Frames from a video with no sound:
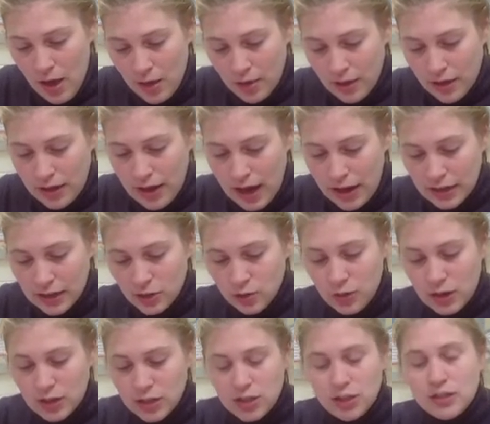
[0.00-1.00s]
The guiding
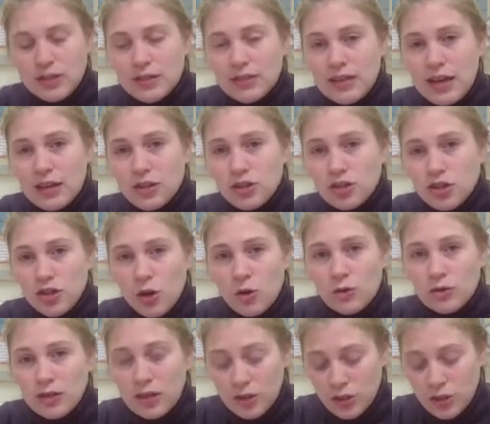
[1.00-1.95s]
question says, shows a